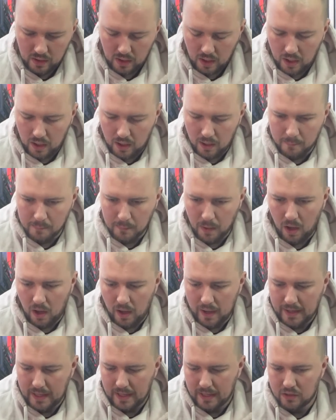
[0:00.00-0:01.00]

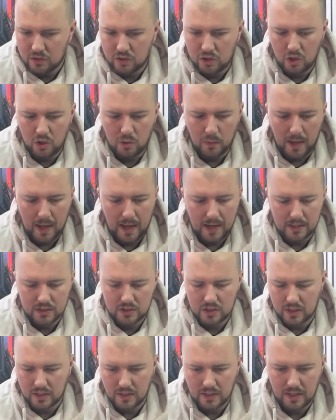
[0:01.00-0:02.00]
I do
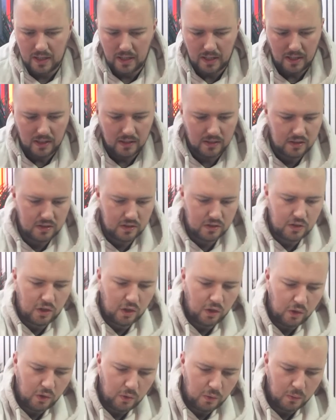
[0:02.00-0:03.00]
actually need
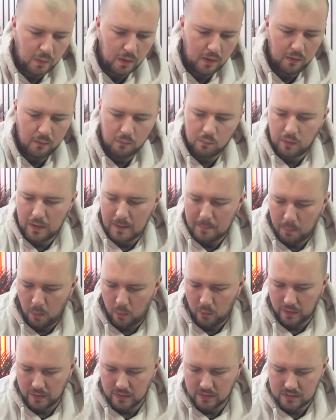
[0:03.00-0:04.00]
to
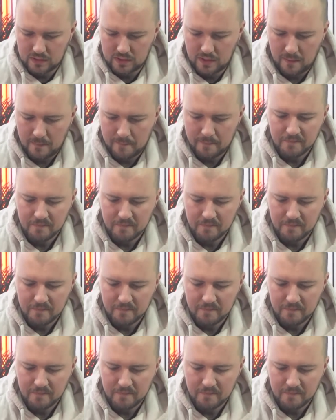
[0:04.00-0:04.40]
repoint